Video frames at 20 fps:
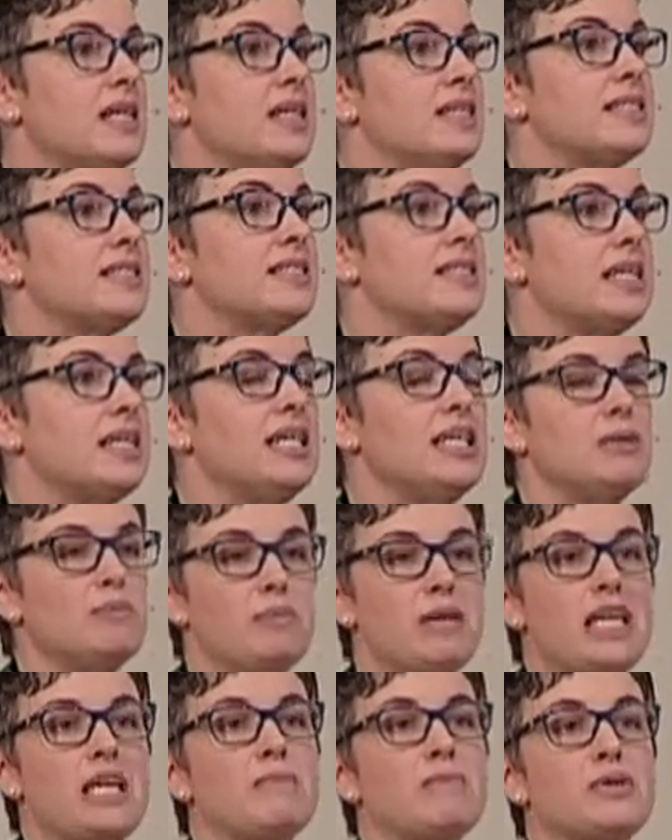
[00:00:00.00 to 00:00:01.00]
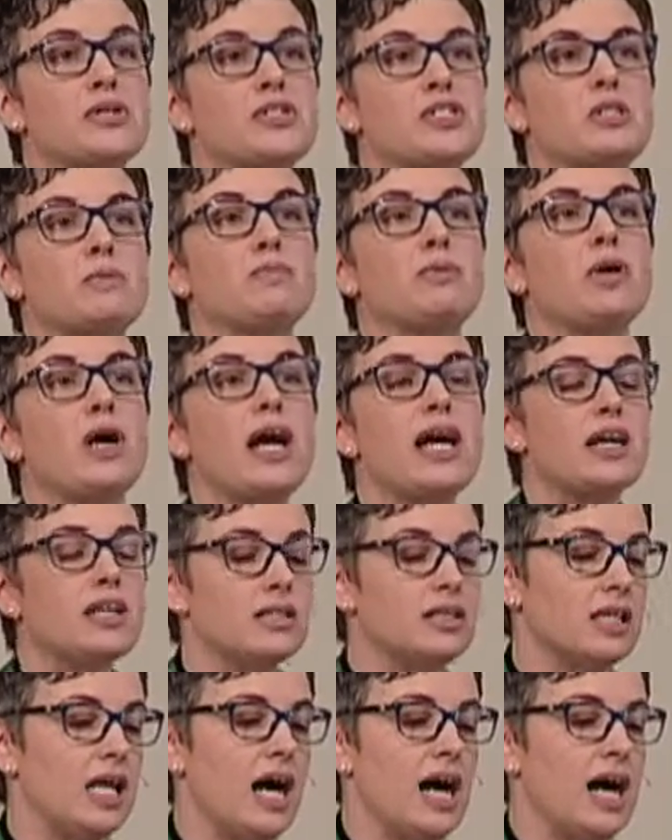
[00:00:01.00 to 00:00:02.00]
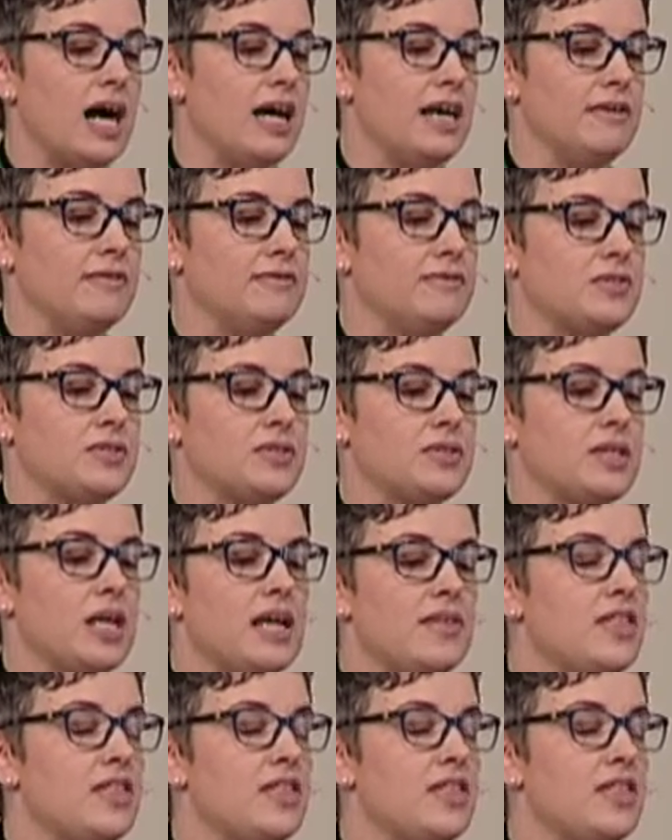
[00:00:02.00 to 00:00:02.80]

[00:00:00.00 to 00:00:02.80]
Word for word: seeing people's prayer lives,